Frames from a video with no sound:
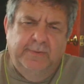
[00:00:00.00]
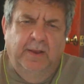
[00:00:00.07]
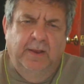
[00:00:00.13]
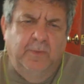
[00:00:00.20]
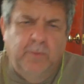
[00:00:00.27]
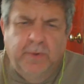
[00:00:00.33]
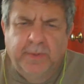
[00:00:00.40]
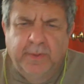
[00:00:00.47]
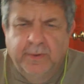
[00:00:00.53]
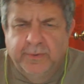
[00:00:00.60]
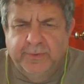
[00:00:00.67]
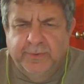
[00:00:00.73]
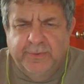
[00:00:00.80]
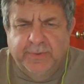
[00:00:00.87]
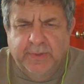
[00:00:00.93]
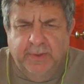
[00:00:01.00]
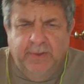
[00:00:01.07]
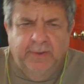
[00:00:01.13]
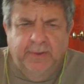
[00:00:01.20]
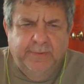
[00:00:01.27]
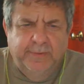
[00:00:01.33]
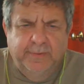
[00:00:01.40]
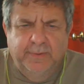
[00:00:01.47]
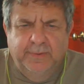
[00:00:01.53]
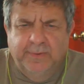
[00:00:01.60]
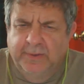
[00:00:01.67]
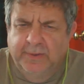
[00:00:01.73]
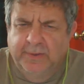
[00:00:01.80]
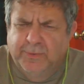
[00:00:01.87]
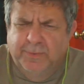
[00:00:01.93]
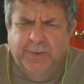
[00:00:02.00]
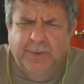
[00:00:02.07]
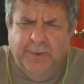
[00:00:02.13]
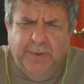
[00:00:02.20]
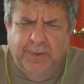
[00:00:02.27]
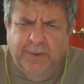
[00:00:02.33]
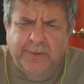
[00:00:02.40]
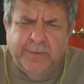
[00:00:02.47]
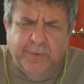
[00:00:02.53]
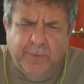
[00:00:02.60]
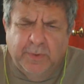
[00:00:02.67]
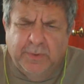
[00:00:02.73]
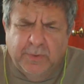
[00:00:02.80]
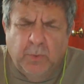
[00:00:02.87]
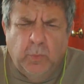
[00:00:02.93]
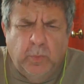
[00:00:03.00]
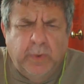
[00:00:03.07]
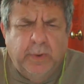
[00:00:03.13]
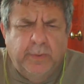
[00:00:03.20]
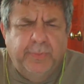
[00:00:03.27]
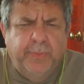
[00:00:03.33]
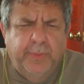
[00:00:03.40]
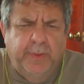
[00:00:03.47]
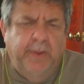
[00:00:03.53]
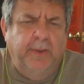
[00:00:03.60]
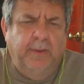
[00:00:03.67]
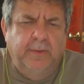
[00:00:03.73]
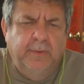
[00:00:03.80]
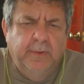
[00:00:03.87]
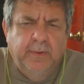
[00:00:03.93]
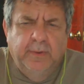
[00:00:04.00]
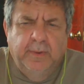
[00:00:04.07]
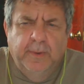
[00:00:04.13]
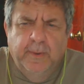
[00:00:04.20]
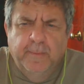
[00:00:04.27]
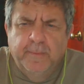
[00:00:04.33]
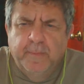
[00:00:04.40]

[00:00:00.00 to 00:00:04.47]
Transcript: It's one of those things. It's really it's a weird thing.